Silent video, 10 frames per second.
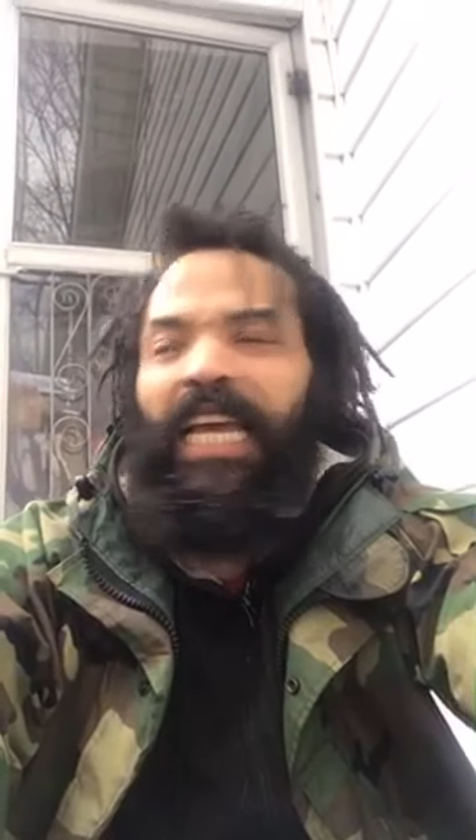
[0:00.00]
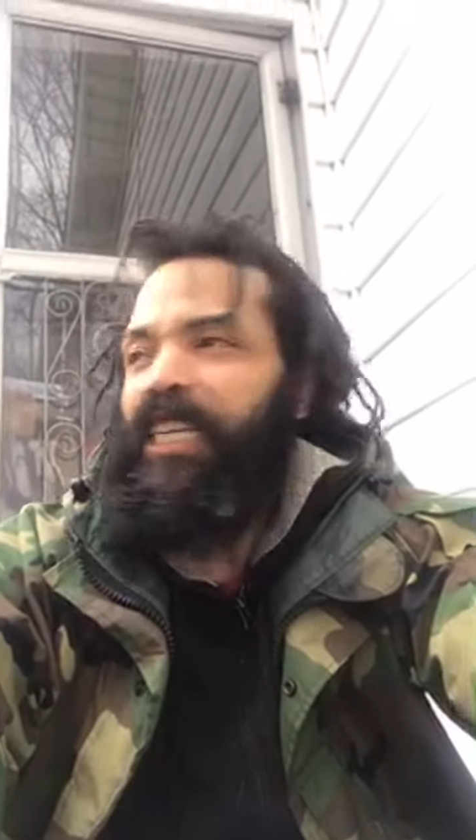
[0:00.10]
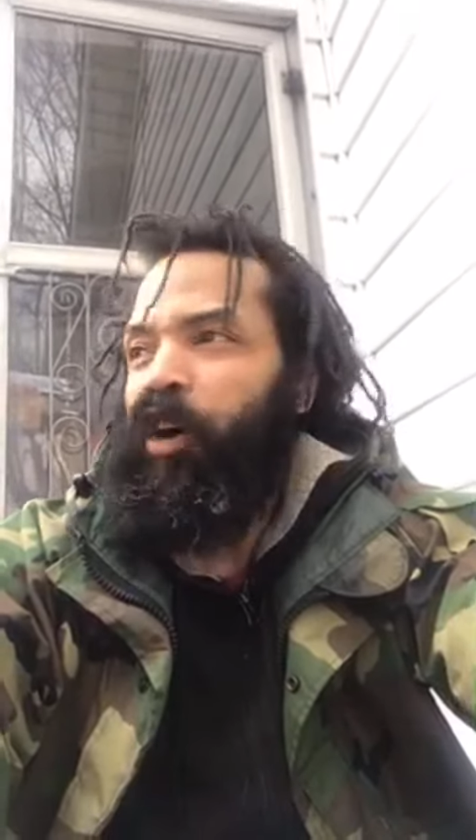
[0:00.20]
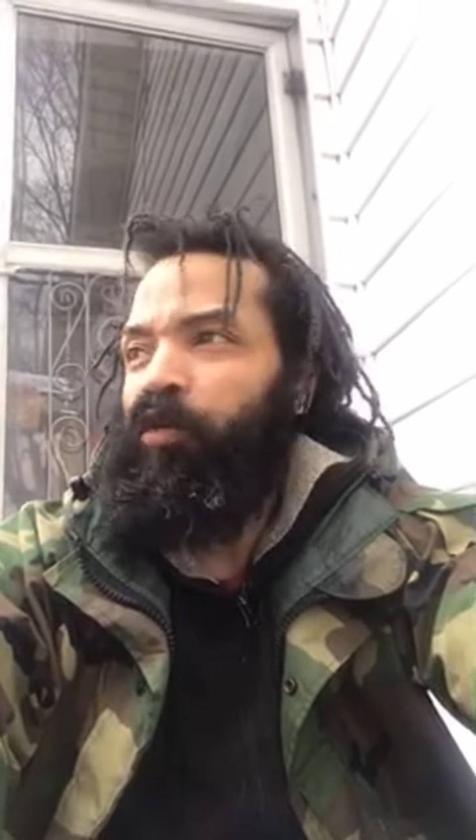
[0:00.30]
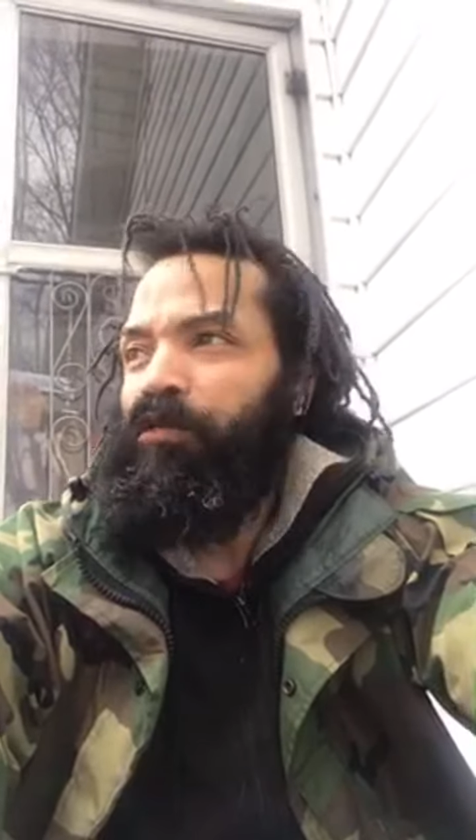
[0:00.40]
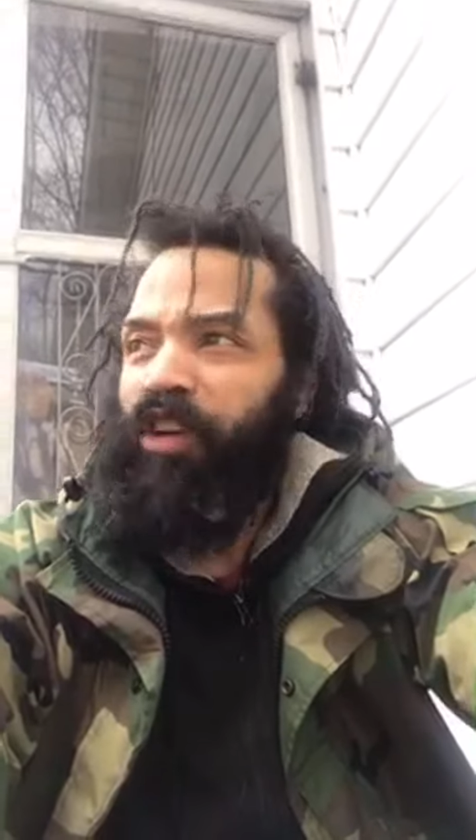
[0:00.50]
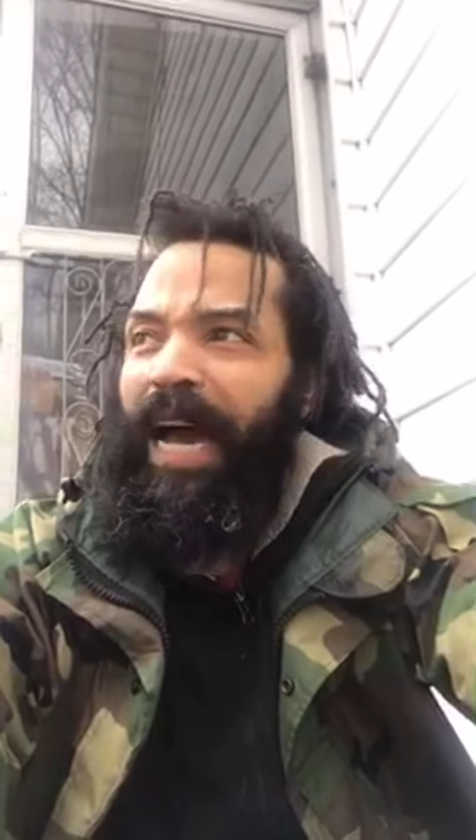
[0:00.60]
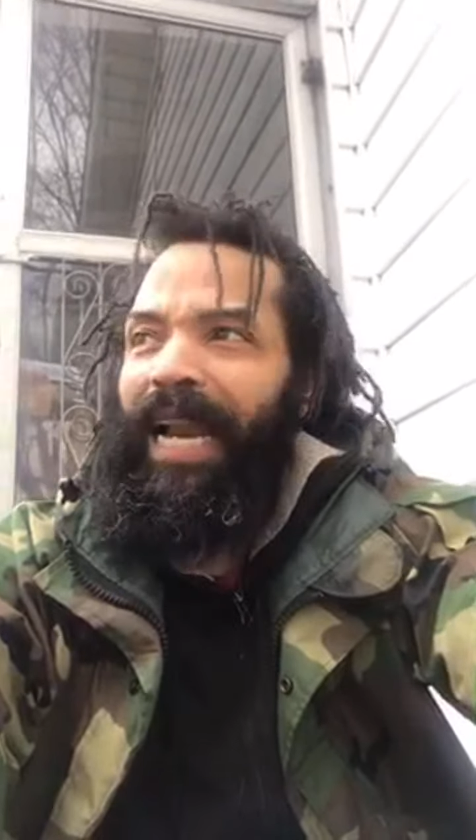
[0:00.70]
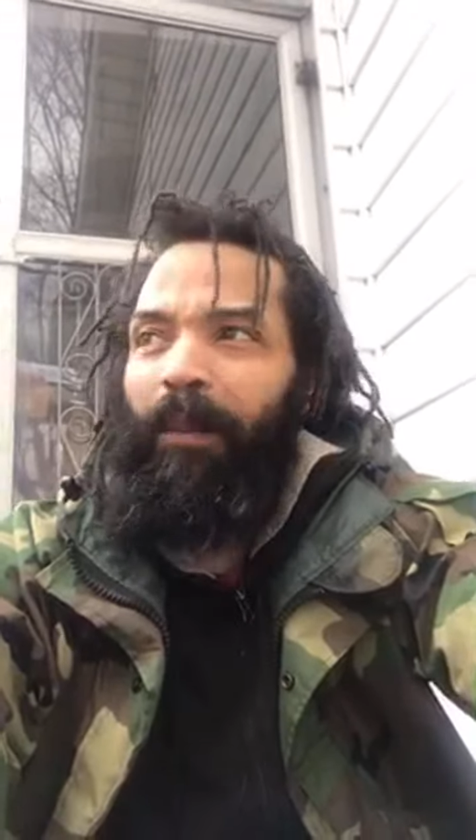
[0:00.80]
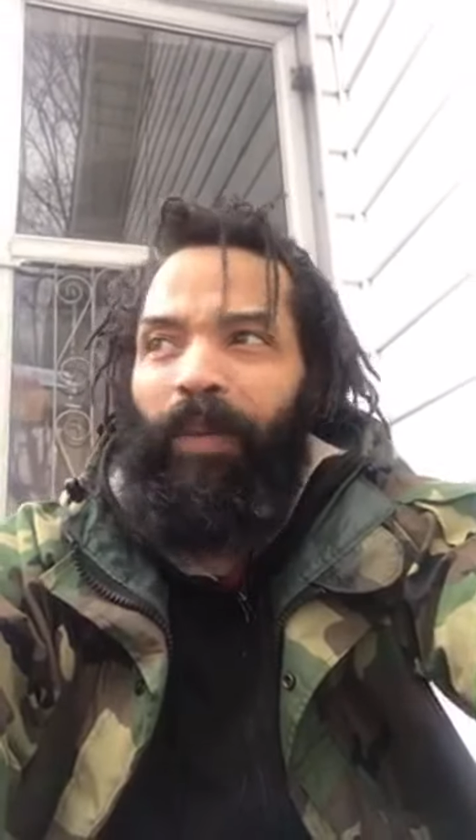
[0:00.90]
Don't
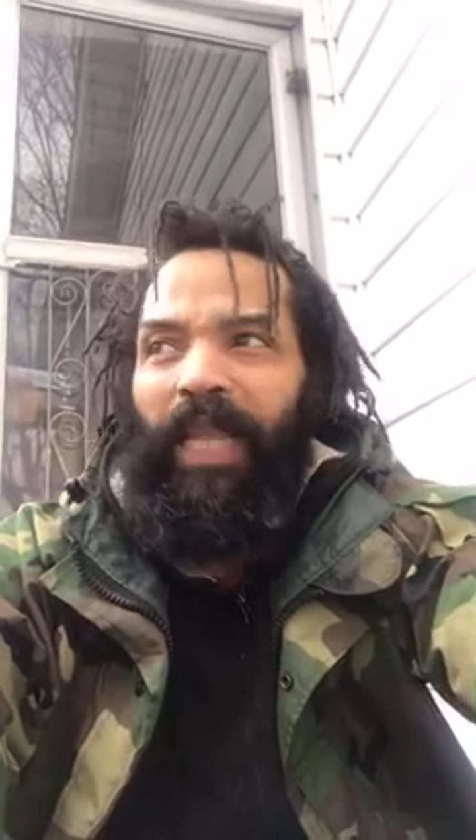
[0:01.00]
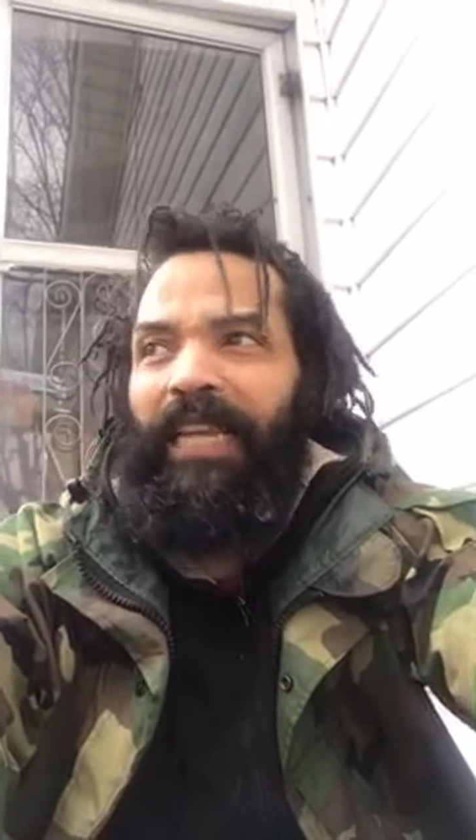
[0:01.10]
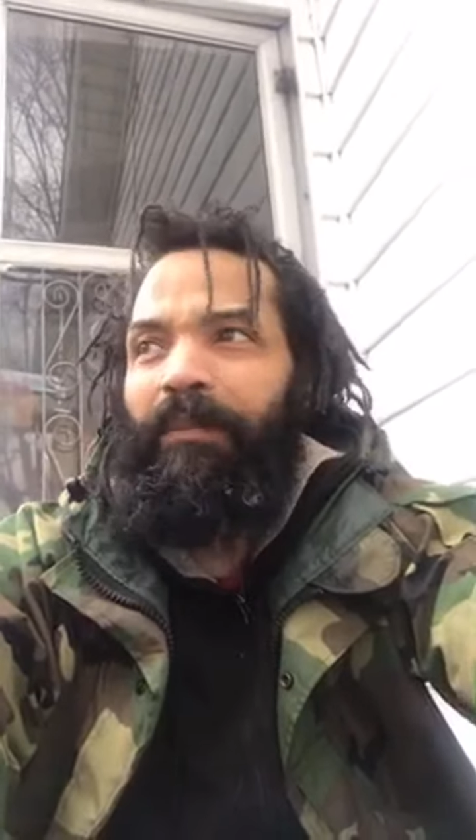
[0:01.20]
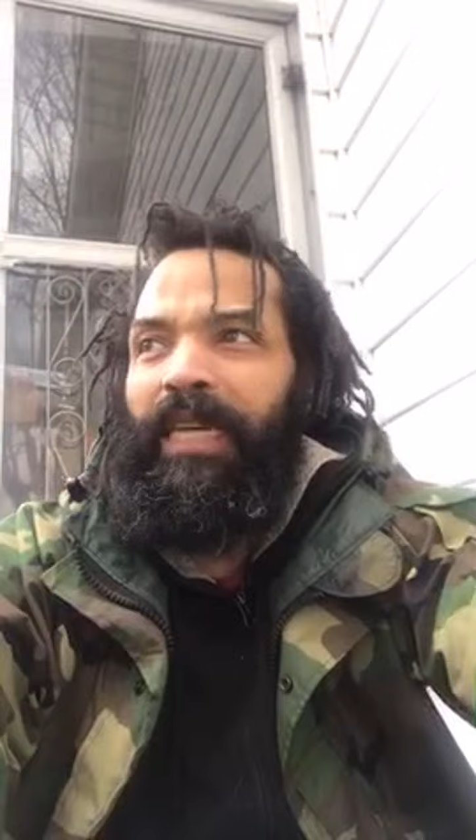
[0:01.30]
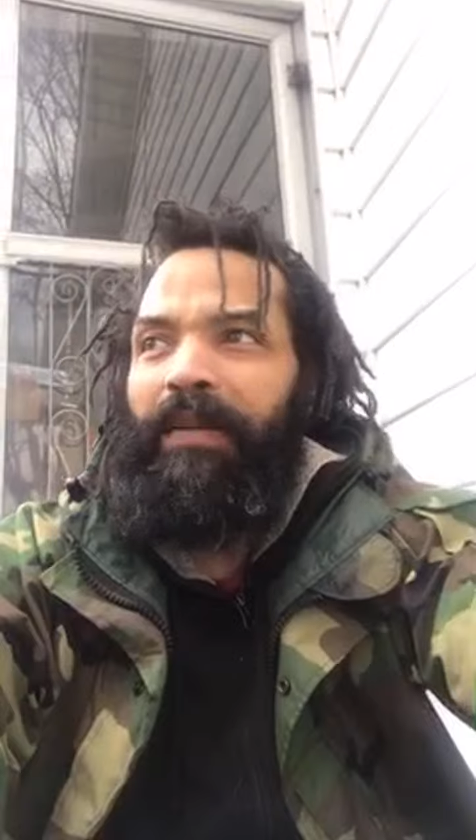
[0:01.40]
try to play me